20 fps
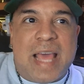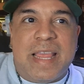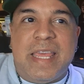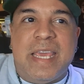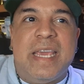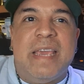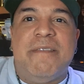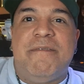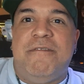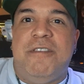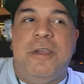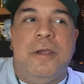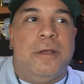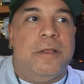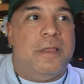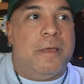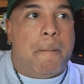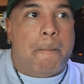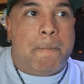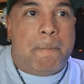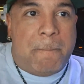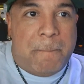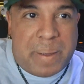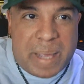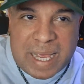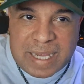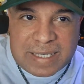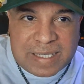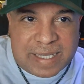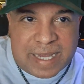I think if you're the
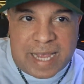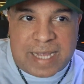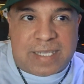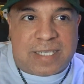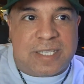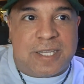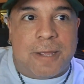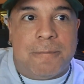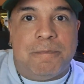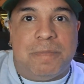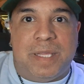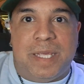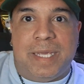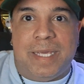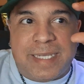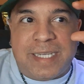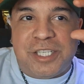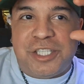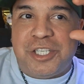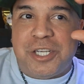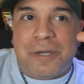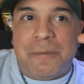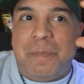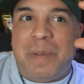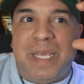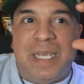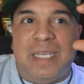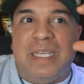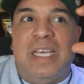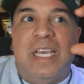best at something, there shouldn't
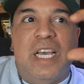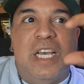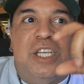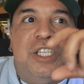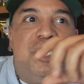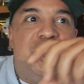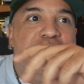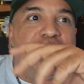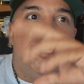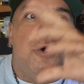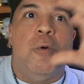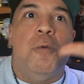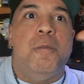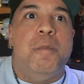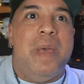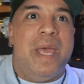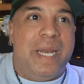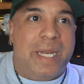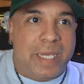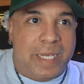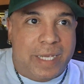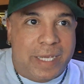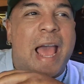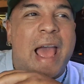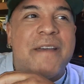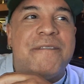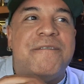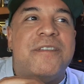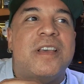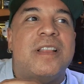be so many.
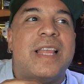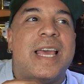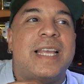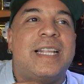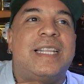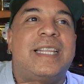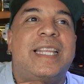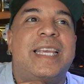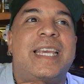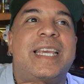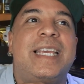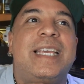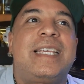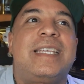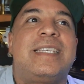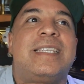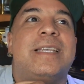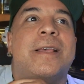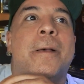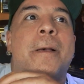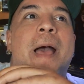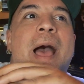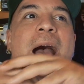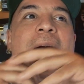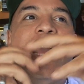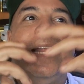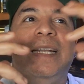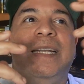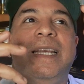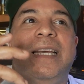I feel like these
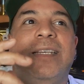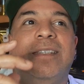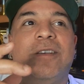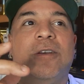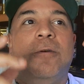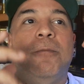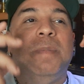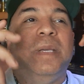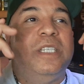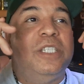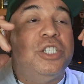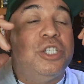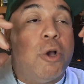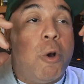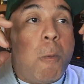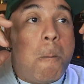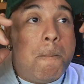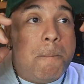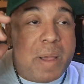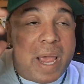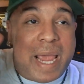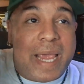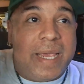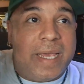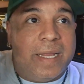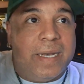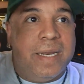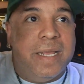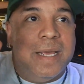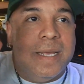ideas are gonna be so
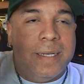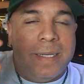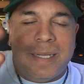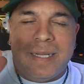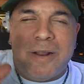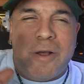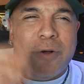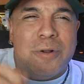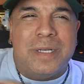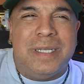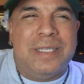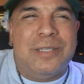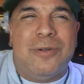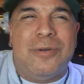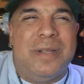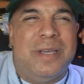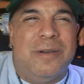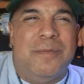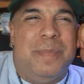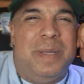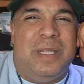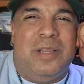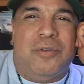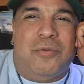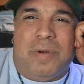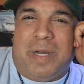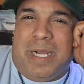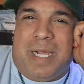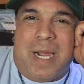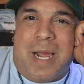banging that there's only gonna be
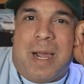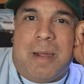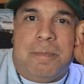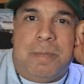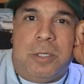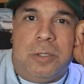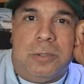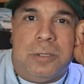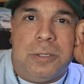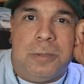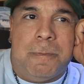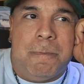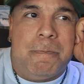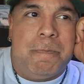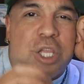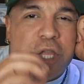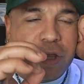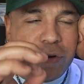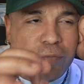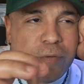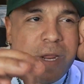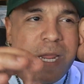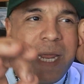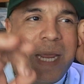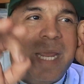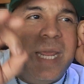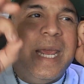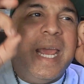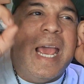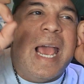3 combos.
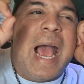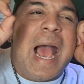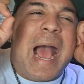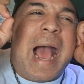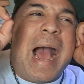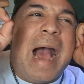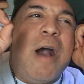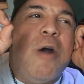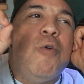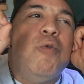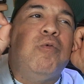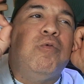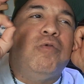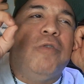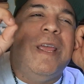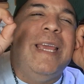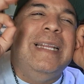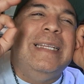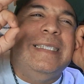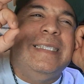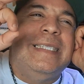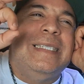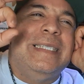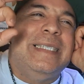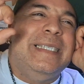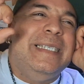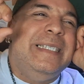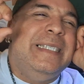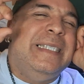3 outrageously